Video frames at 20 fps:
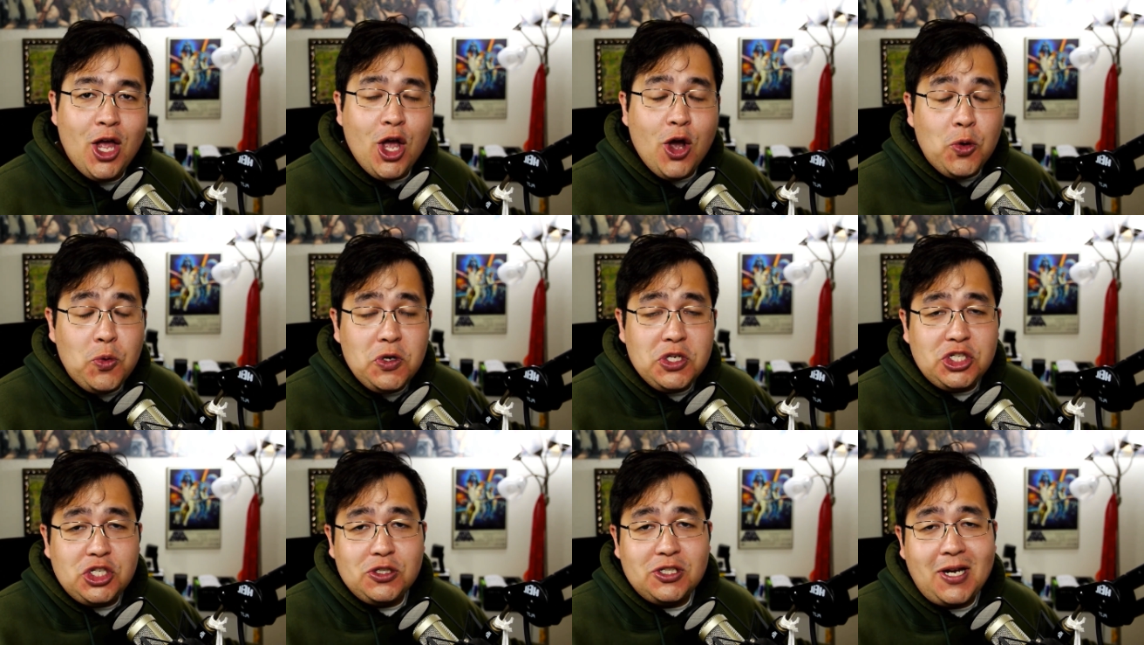
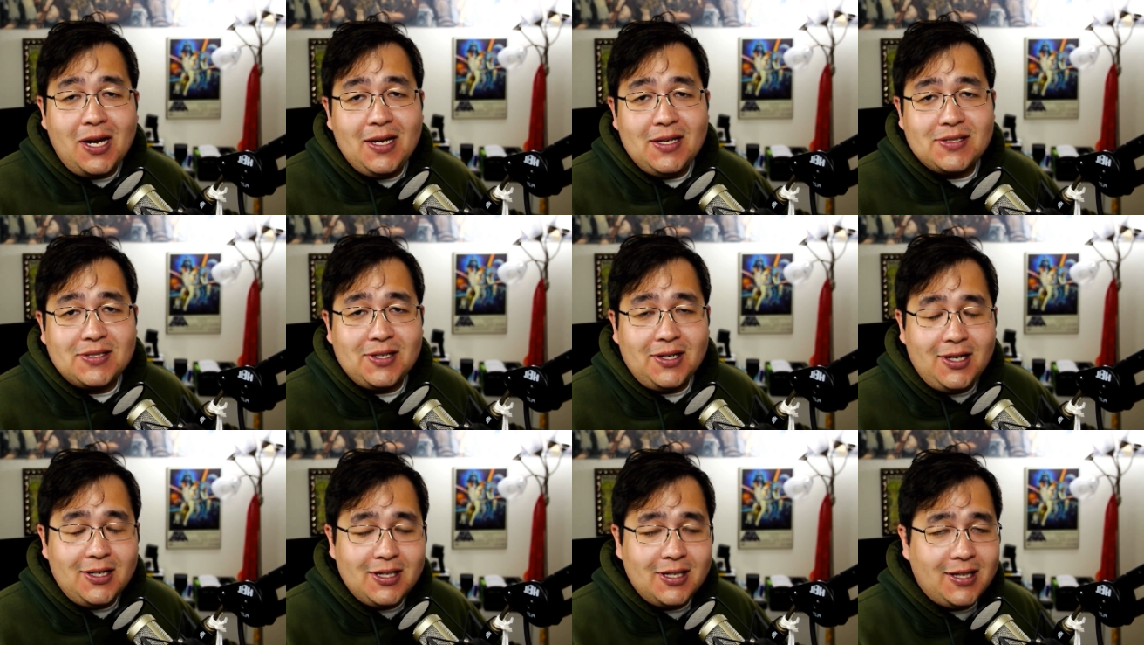which you guys
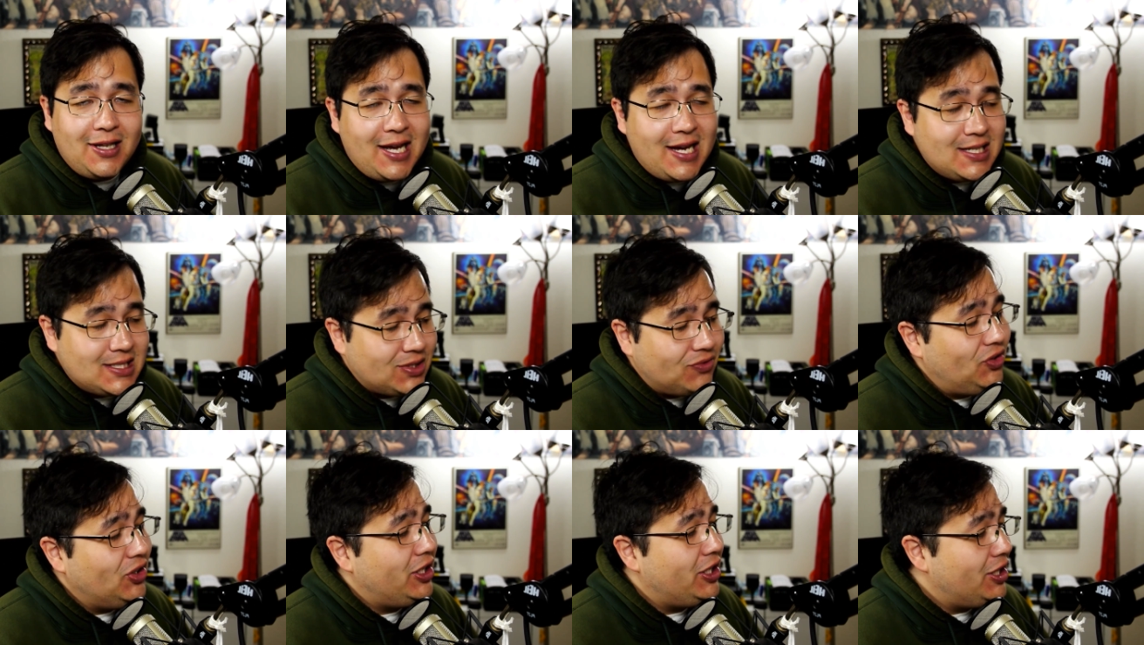saw in the
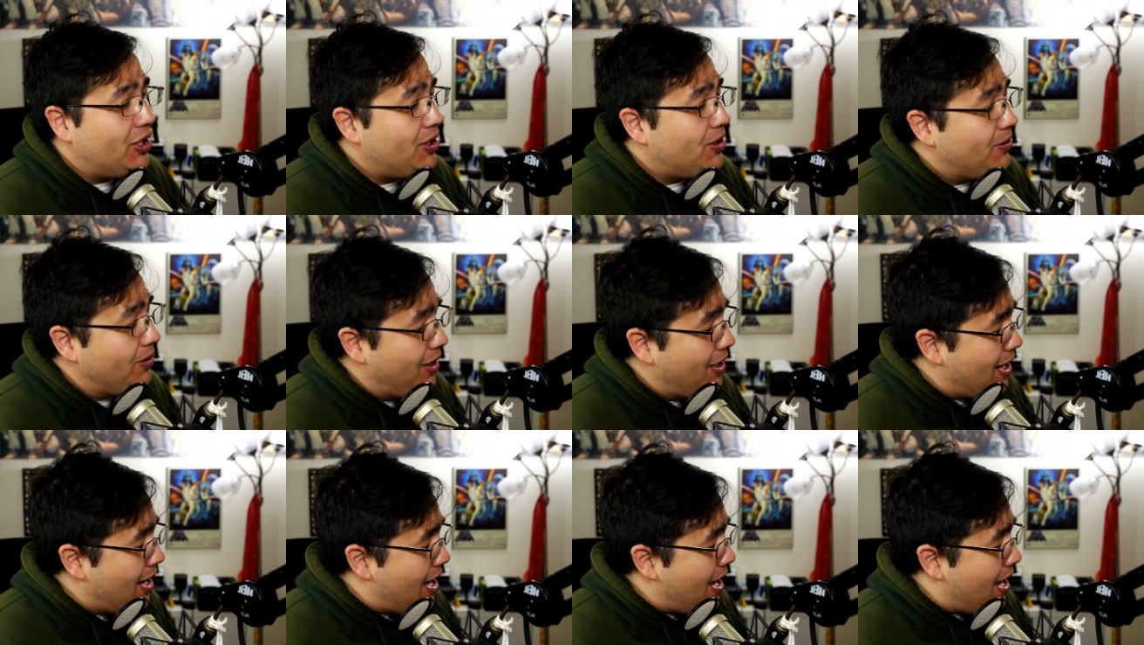last video.